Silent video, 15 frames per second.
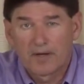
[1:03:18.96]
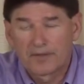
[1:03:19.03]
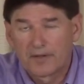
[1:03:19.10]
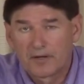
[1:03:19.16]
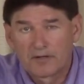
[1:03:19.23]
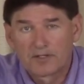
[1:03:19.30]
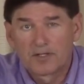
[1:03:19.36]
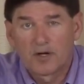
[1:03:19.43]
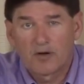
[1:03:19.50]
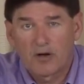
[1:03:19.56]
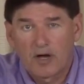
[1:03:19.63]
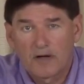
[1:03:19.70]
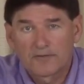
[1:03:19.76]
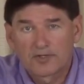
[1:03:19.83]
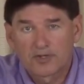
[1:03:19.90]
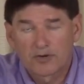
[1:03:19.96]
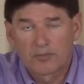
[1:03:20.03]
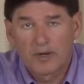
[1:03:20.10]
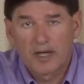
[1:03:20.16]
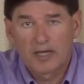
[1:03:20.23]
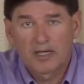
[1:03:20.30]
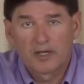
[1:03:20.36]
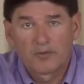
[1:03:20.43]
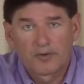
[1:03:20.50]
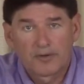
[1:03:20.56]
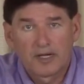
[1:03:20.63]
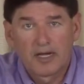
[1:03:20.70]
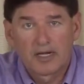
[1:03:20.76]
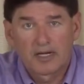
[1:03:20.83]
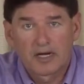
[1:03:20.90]
But there is no offshore banking
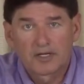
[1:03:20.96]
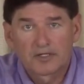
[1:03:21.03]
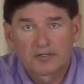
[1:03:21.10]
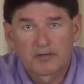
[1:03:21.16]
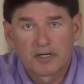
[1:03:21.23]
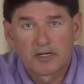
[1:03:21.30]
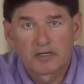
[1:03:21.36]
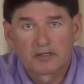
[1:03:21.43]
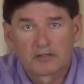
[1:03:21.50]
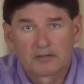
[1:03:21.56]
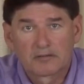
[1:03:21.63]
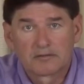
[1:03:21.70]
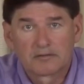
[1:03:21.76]
with any country.